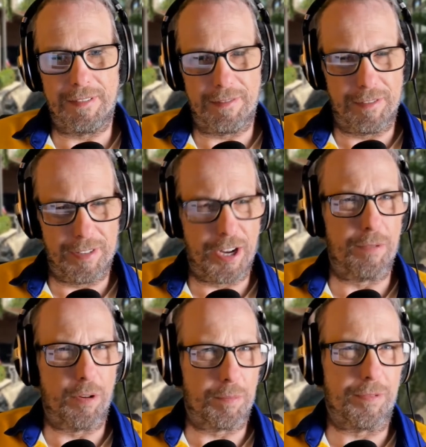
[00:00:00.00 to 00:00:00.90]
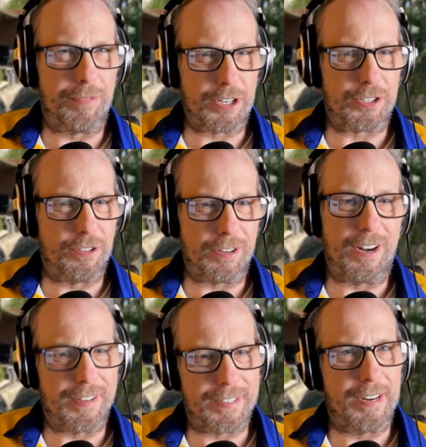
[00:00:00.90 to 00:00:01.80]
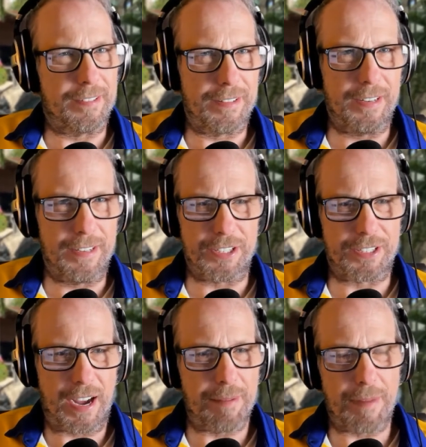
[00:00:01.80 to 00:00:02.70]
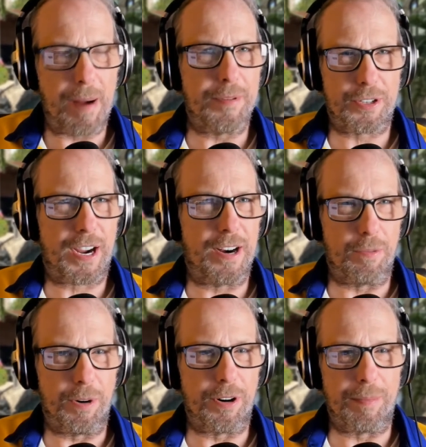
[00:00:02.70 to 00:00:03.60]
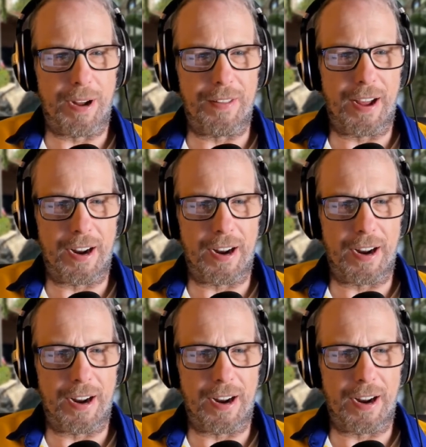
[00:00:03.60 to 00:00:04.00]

literal professional content. I'm just kind of weird about that.